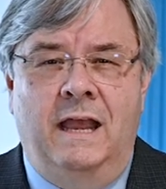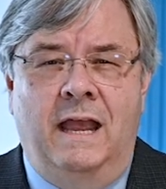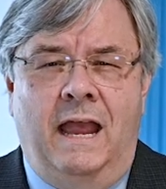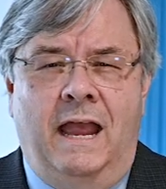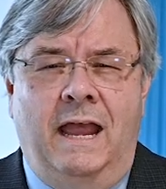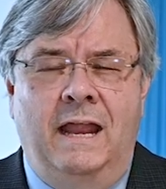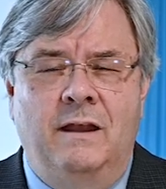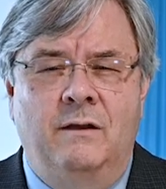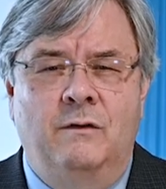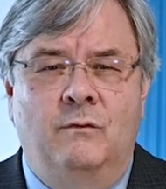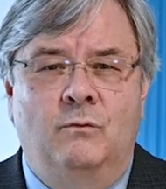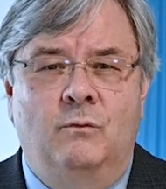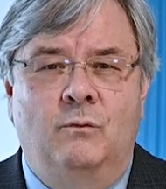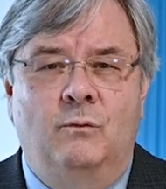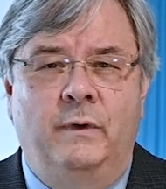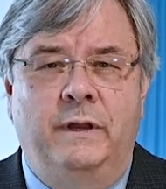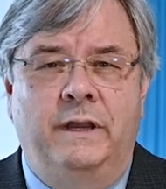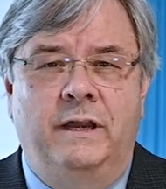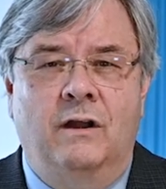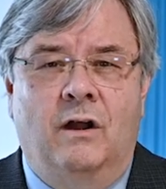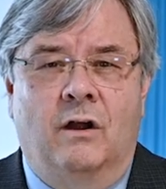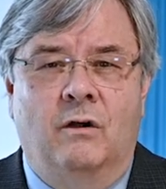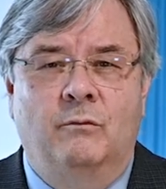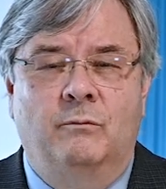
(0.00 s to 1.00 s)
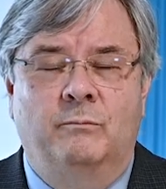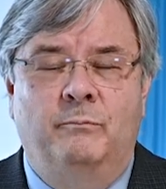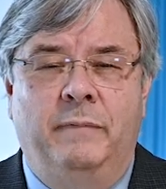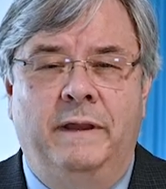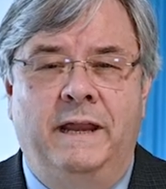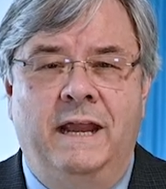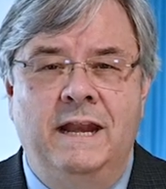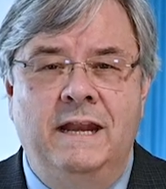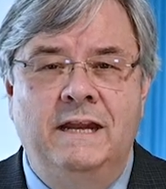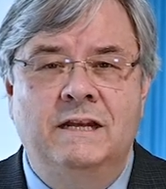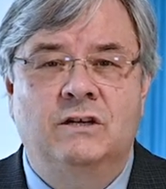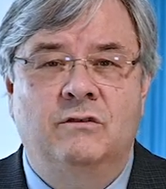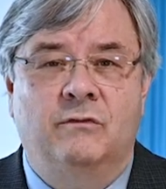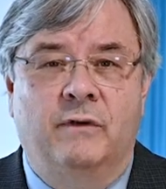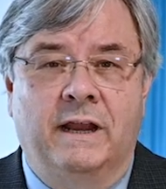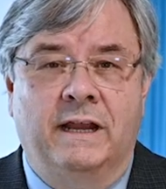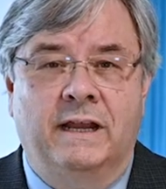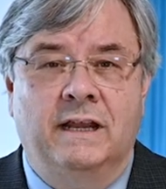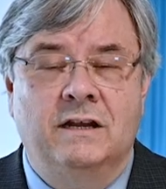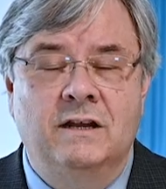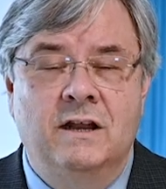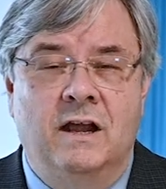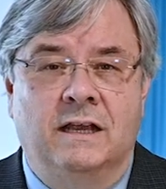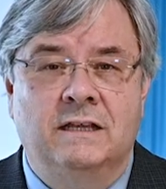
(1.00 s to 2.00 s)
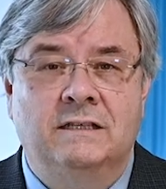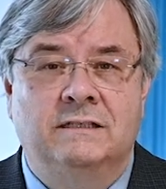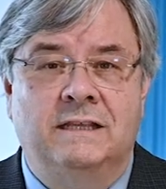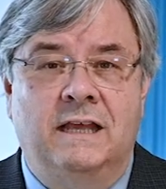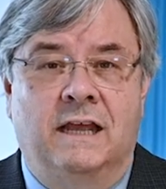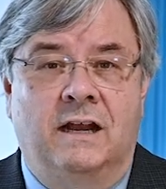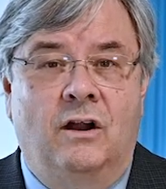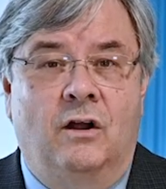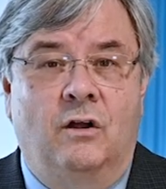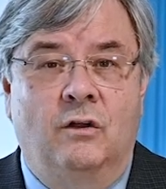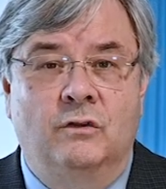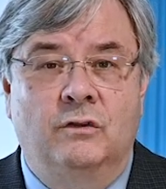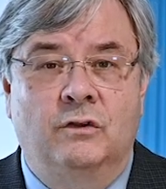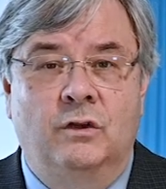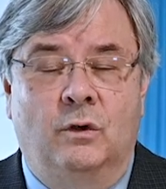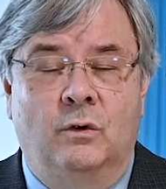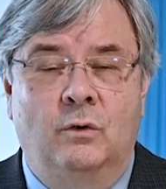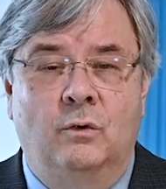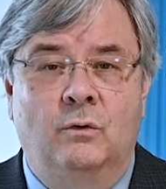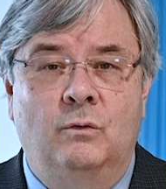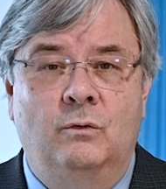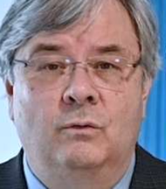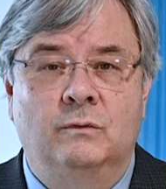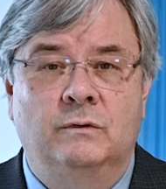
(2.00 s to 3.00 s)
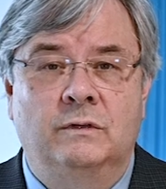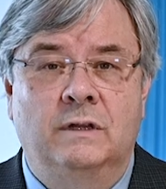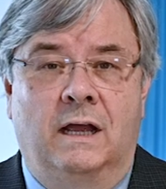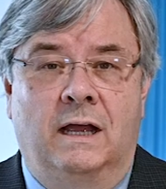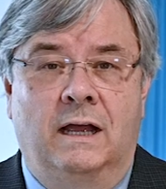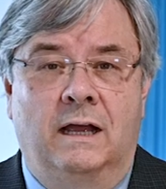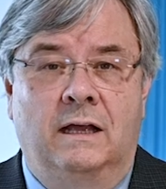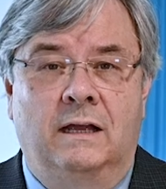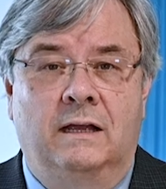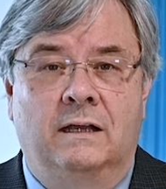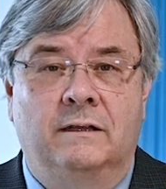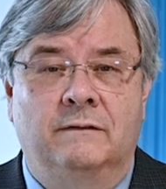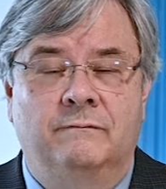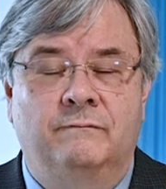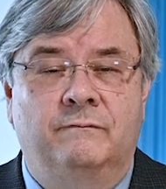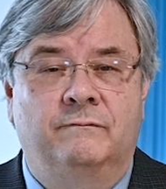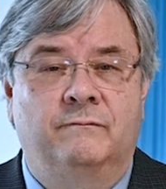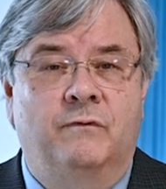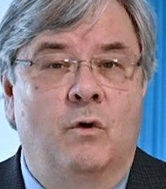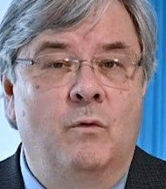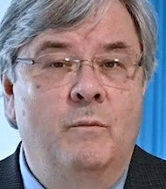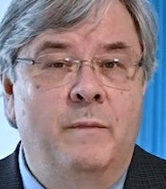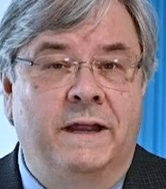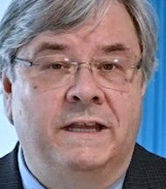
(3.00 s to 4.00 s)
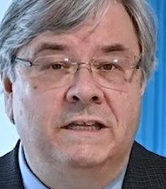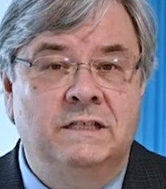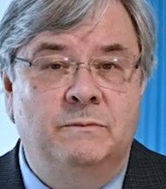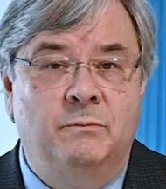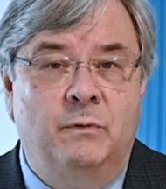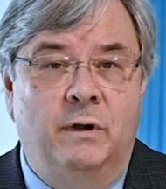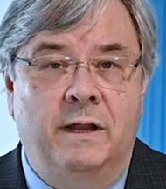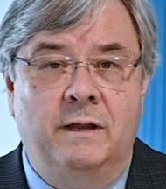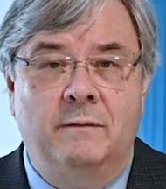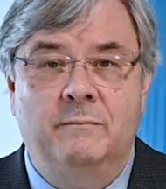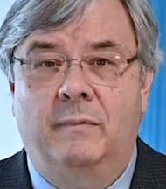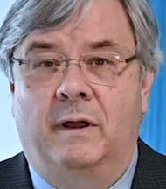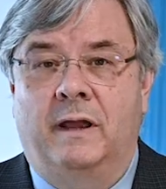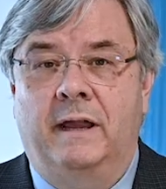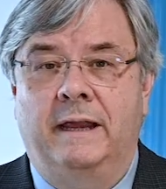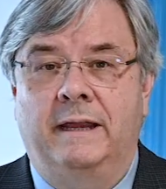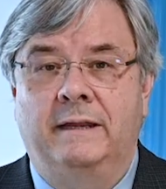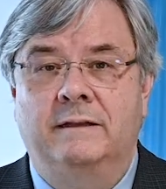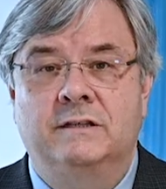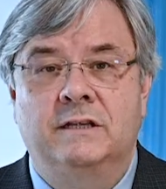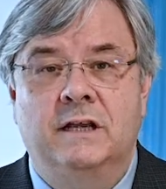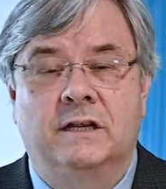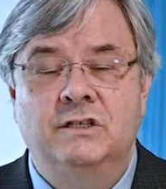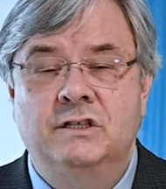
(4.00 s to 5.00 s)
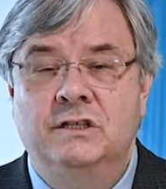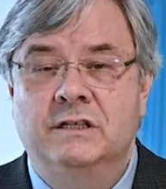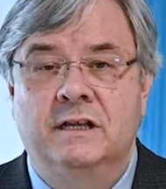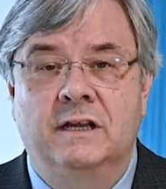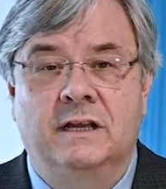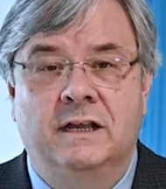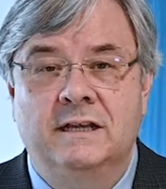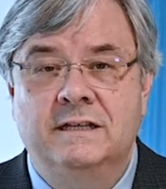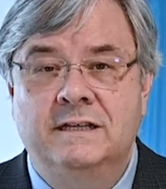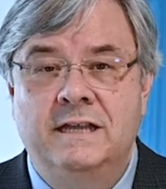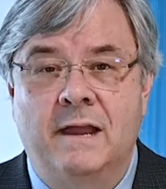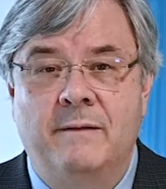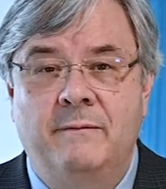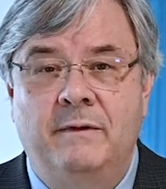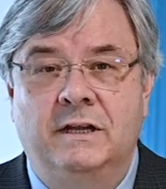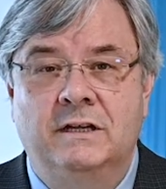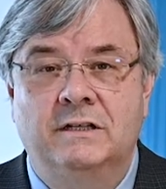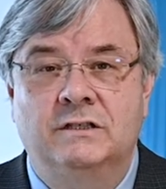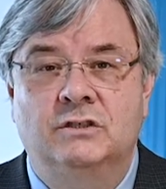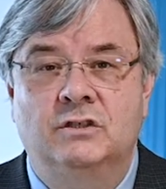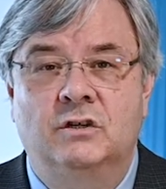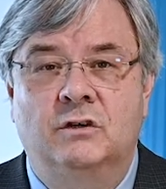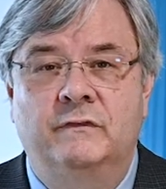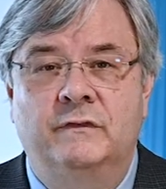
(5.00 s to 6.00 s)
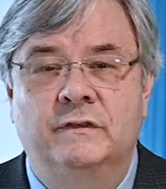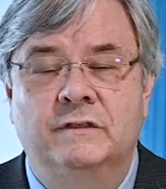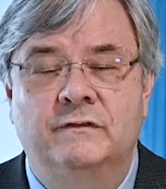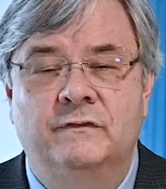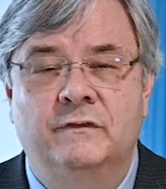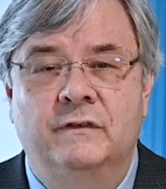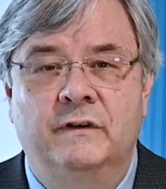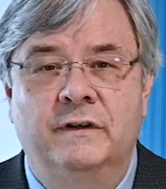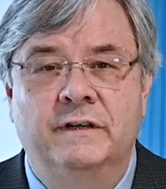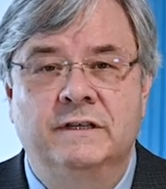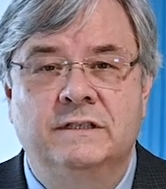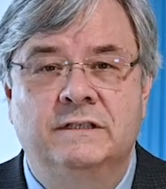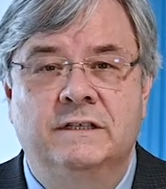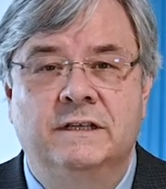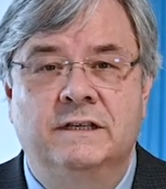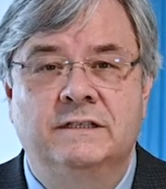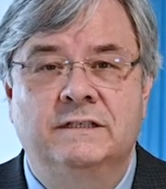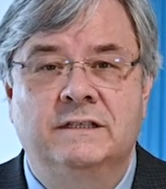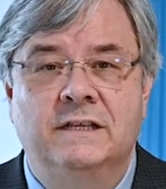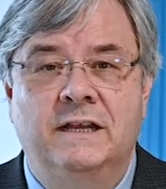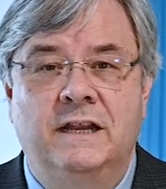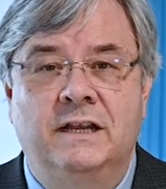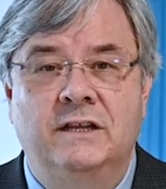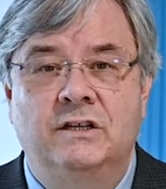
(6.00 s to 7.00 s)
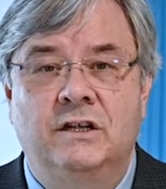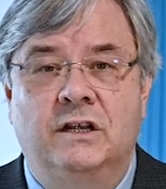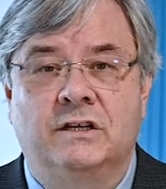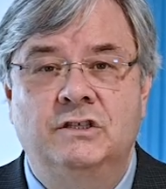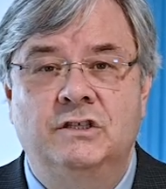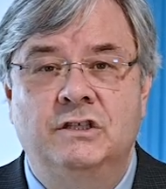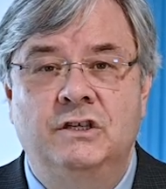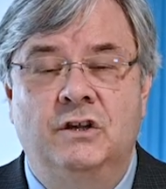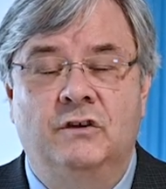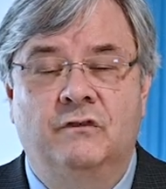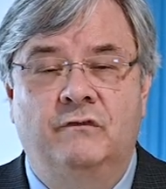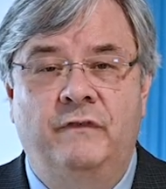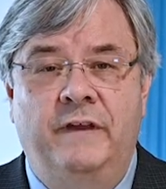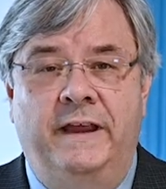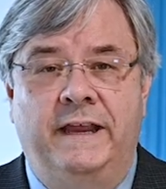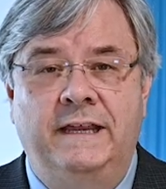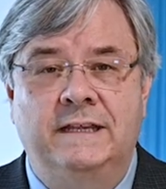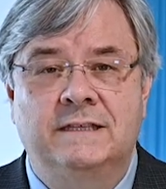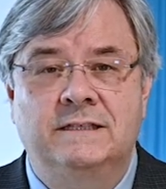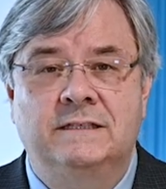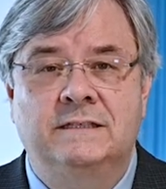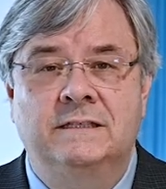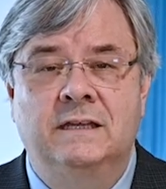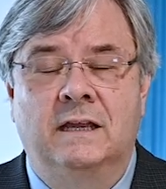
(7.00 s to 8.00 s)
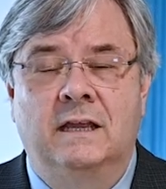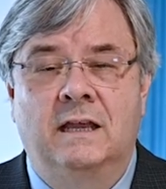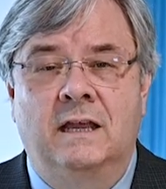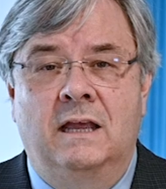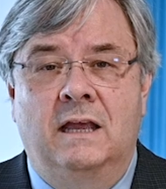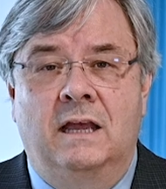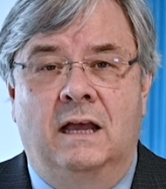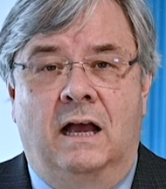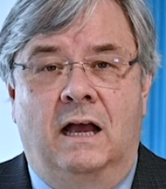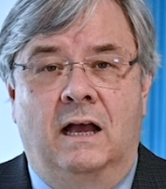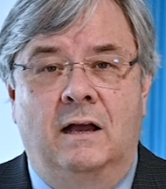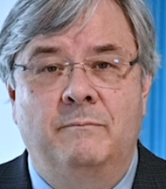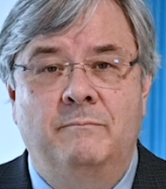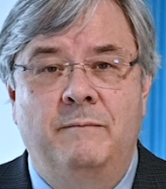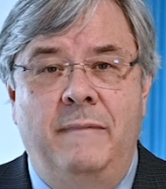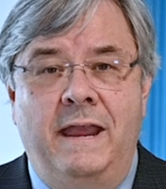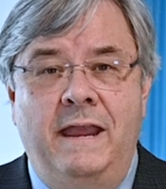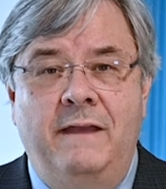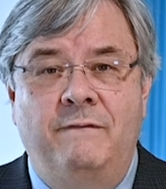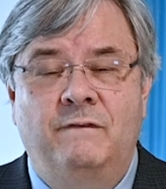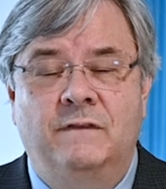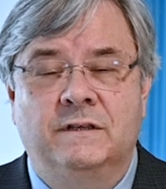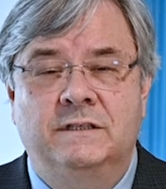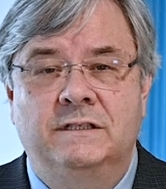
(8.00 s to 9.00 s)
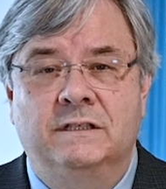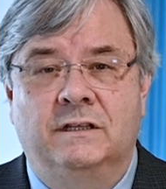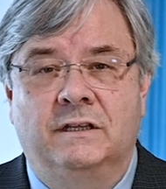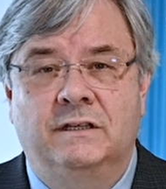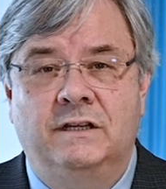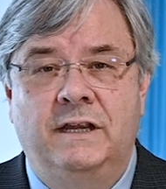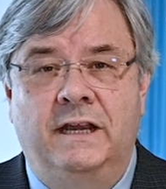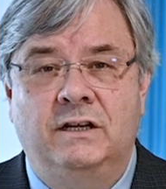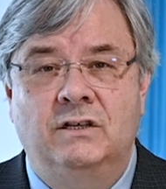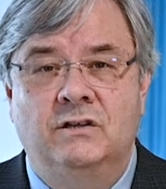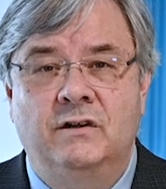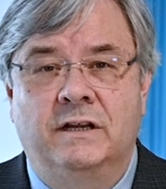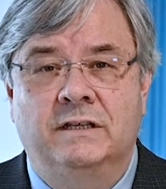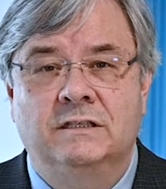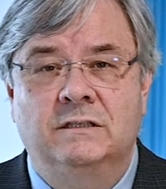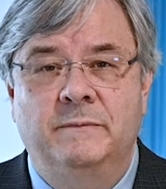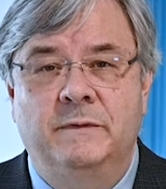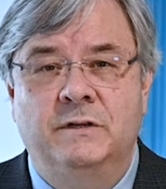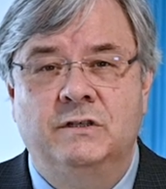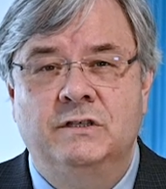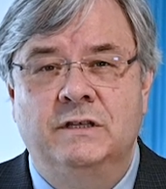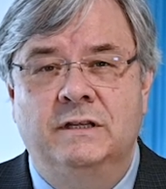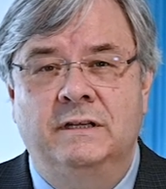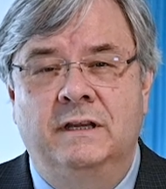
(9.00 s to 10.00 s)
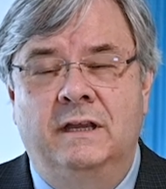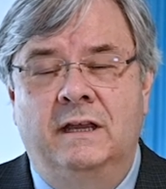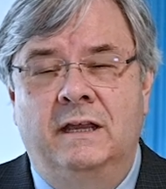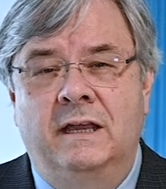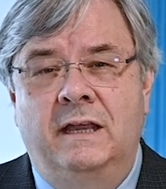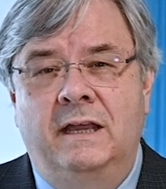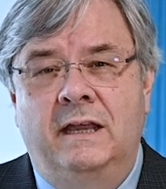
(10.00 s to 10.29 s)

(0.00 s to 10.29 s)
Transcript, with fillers: And we are beginning to recognize that although uh, fomite spread by touching a contaminated surface, for instance, and then touching your face uh, may facilitate transmission,